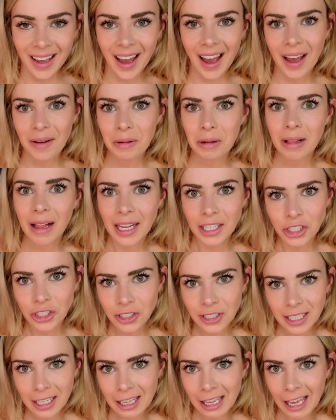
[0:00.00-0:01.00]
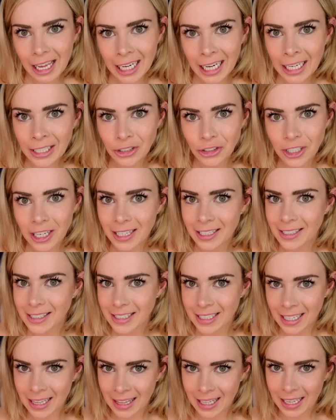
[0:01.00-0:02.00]
I'm glad you're taking an interest
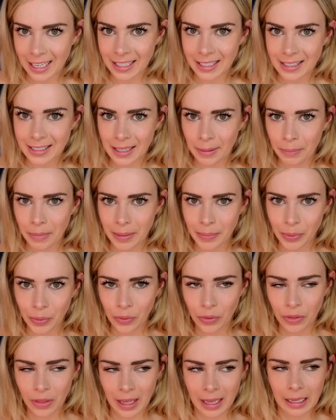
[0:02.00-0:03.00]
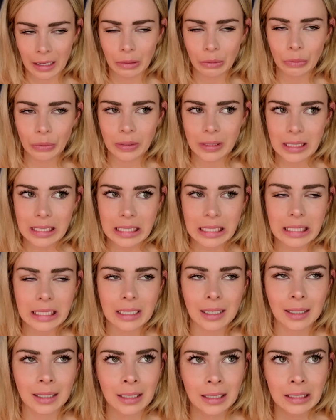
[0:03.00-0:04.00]
in this. Some people think, oh, it's the
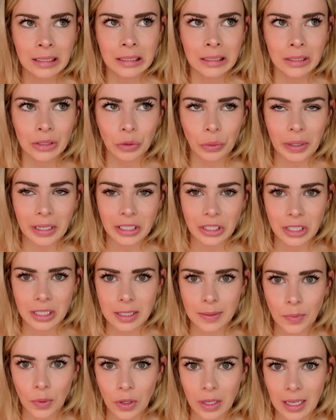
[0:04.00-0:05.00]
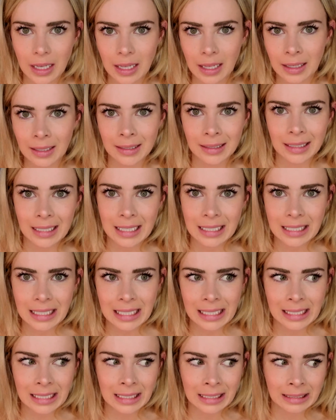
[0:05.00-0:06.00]
witchy spooky lady,
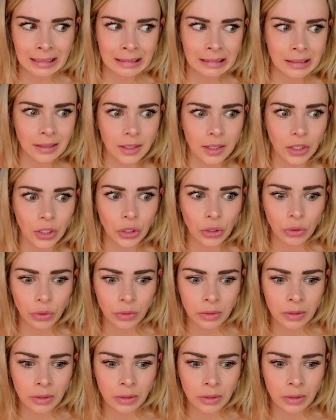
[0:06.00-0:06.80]
you know,